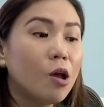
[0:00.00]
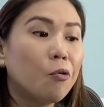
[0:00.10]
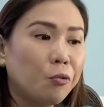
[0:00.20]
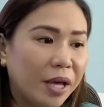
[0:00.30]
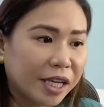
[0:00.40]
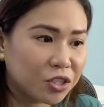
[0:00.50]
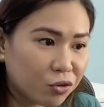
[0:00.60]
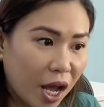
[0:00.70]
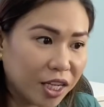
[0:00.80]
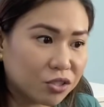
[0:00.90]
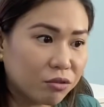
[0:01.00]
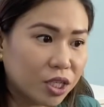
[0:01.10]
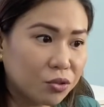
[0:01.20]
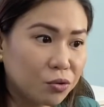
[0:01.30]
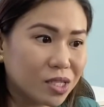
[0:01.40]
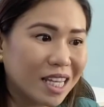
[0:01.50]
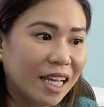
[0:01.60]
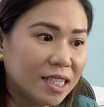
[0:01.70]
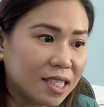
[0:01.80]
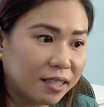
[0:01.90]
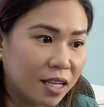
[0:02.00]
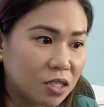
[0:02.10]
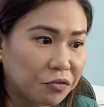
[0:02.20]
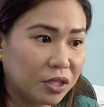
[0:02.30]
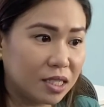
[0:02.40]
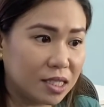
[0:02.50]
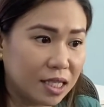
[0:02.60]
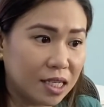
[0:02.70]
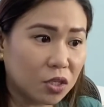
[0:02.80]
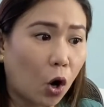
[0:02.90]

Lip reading: We can try to reduce incidence of the disease